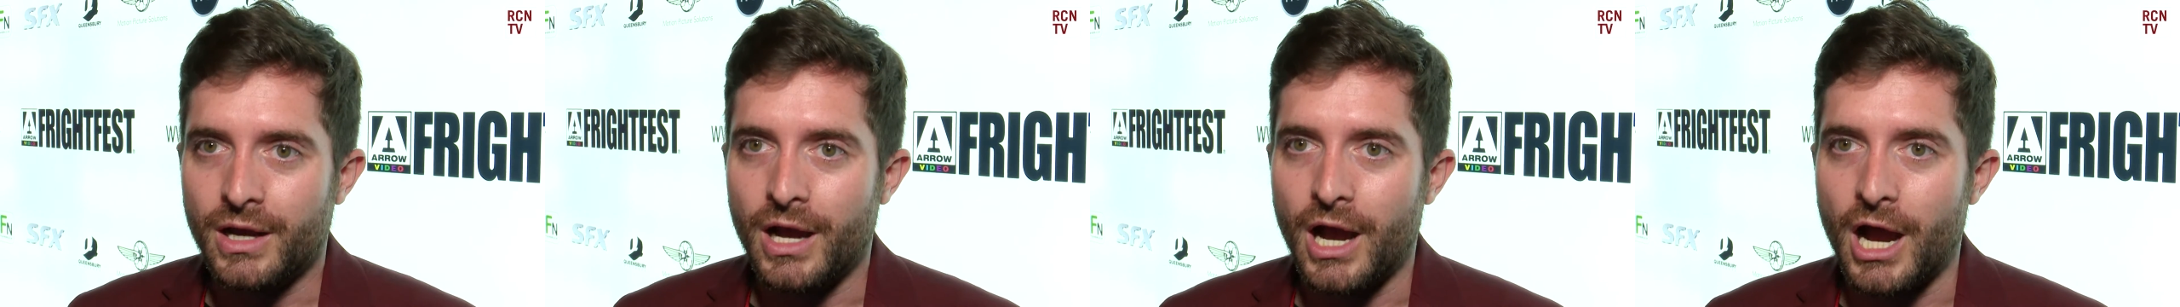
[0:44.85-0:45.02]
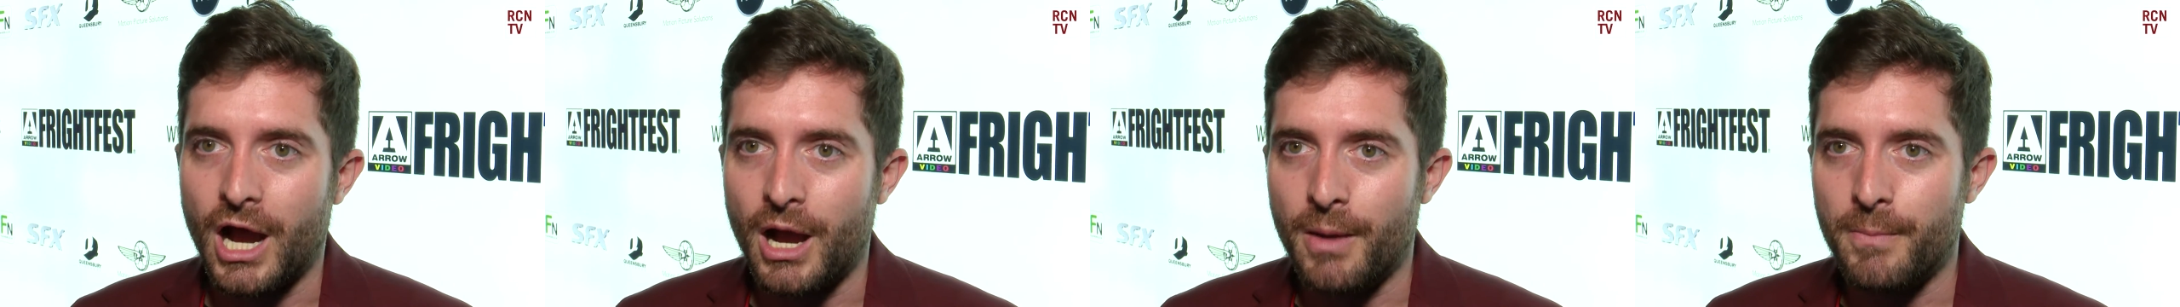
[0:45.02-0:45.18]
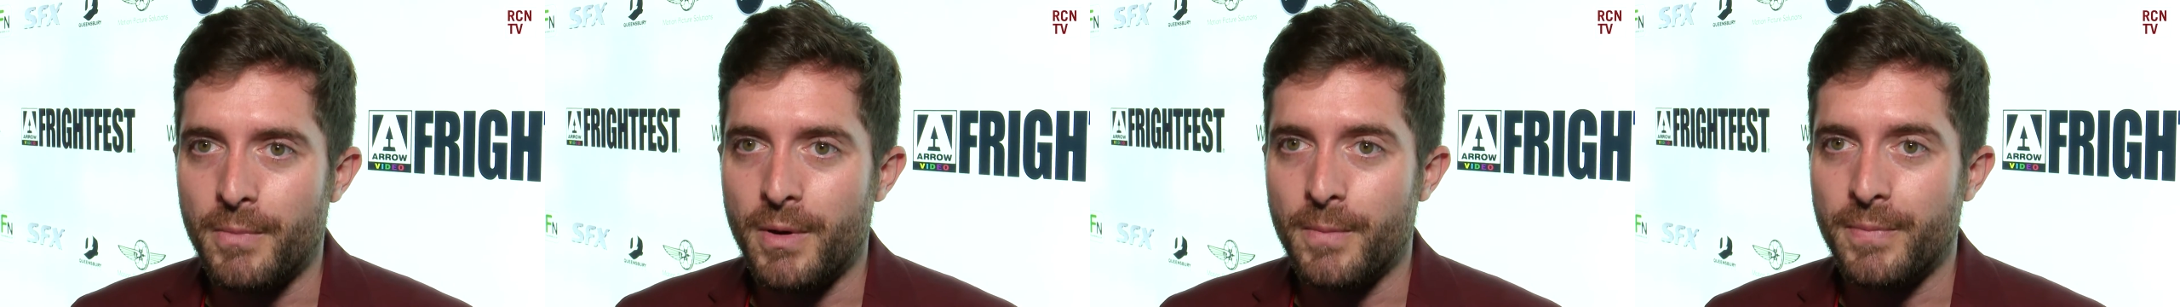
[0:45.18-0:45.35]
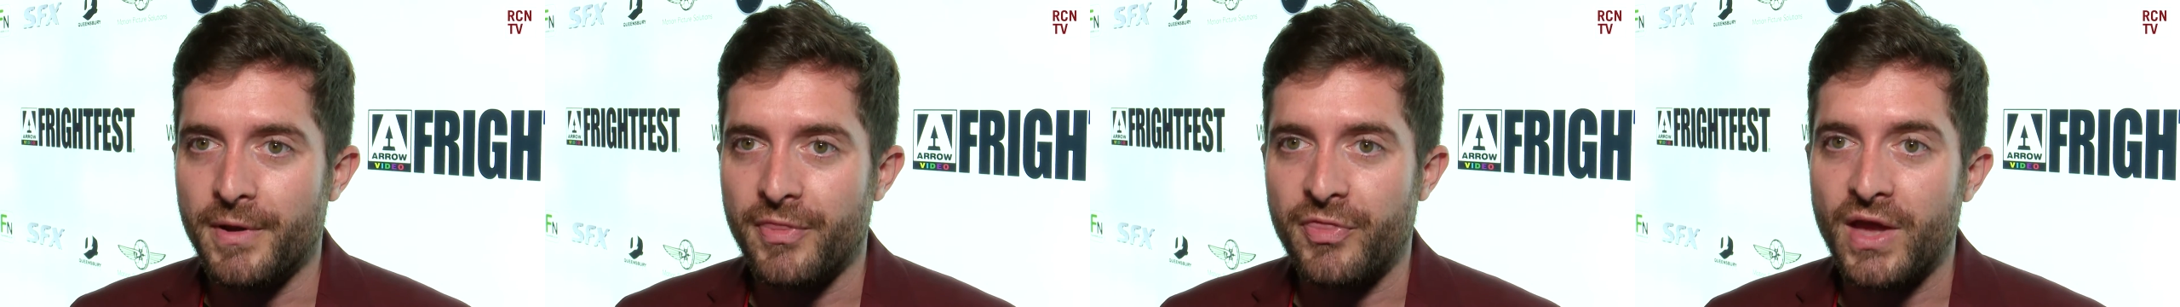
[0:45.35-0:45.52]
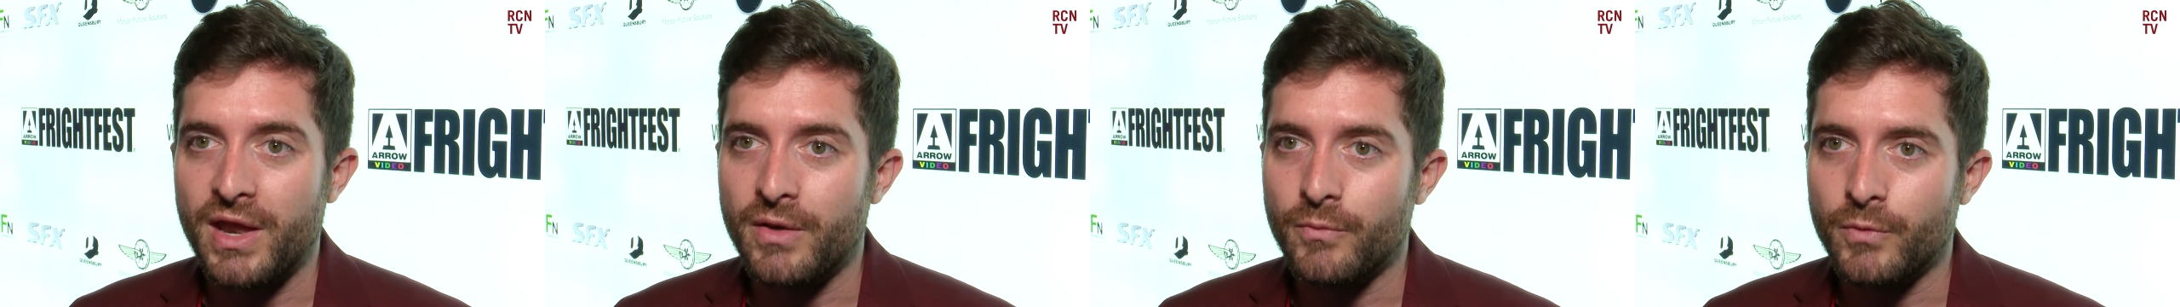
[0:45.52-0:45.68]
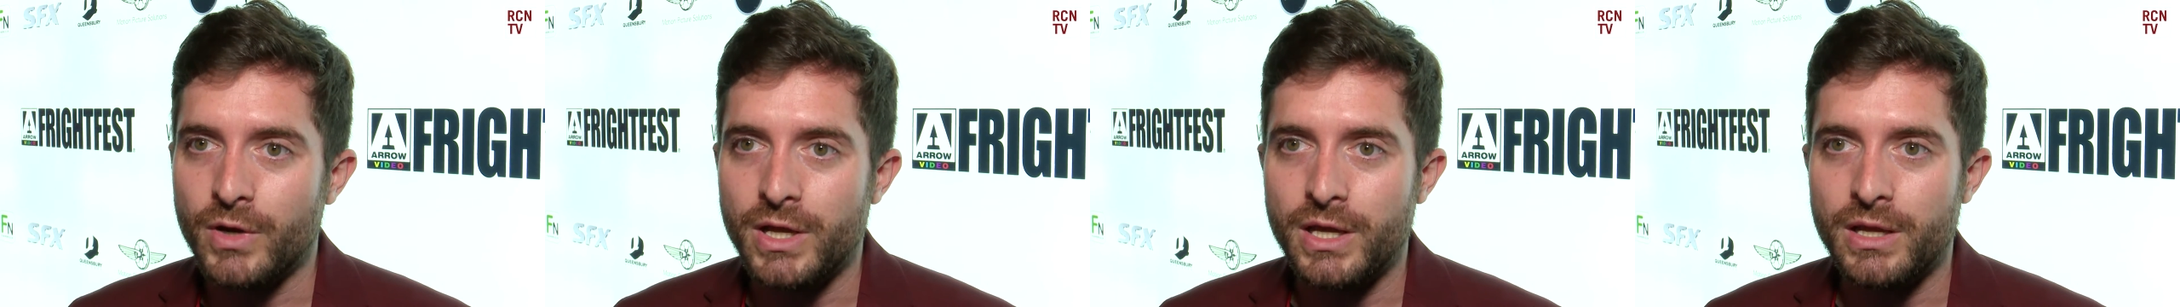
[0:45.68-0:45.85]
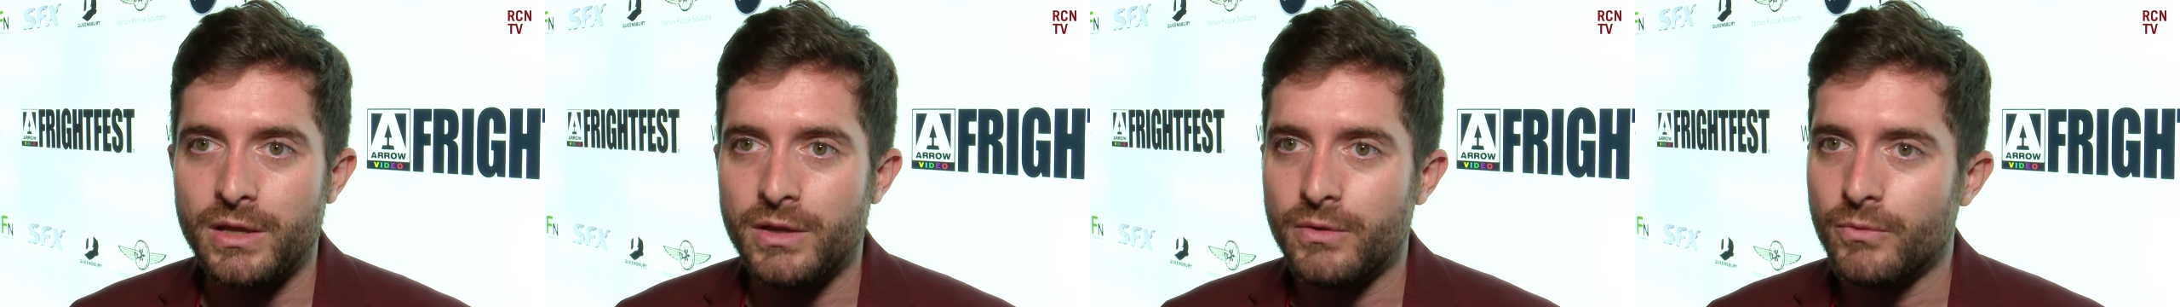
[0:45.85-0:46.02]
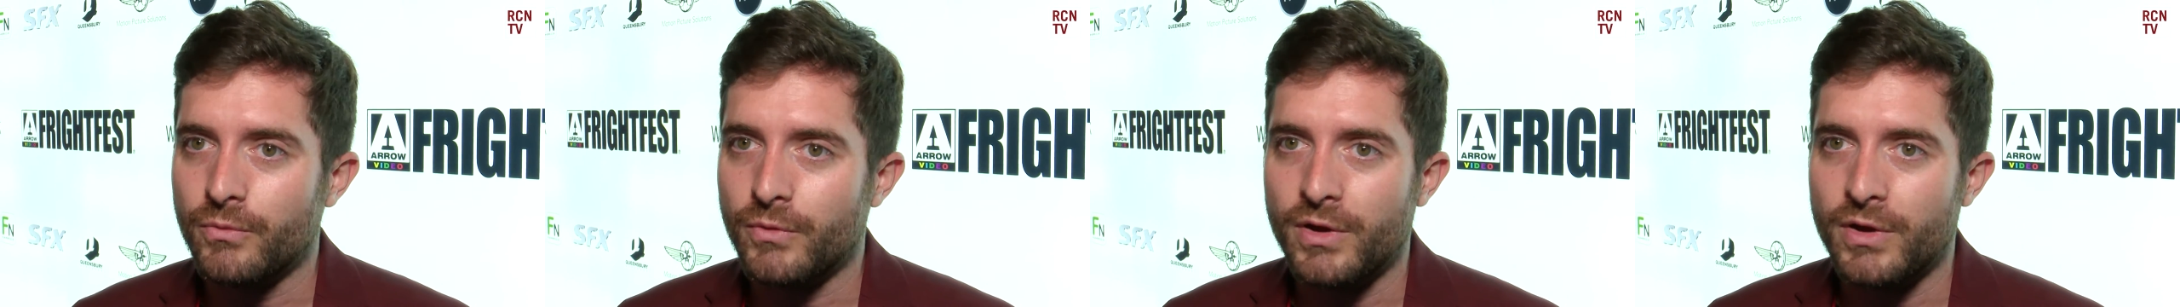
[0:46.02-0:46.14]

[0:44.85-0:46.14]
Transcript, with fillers: Um, but then we,